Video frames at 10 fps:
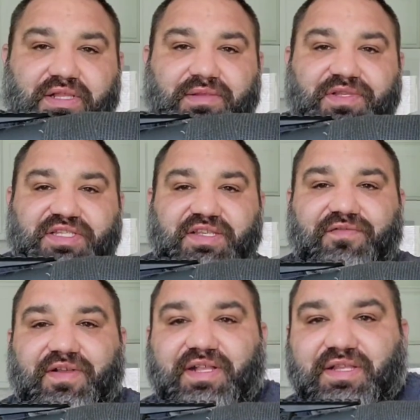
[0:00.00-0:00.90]
let me see
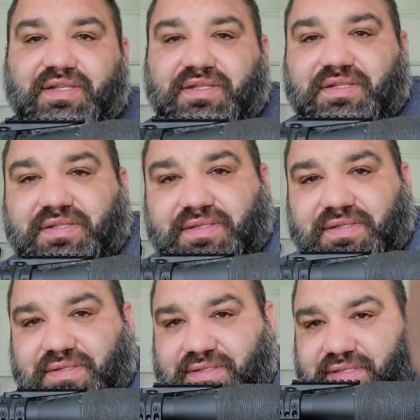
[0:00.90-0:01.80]
if I can
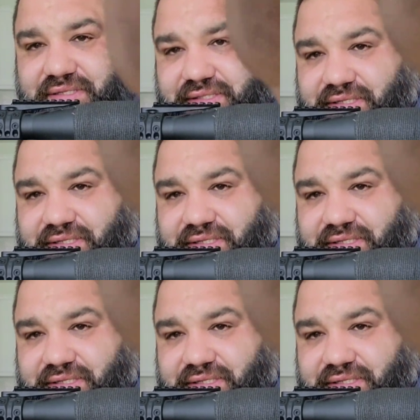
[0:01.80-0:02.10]
get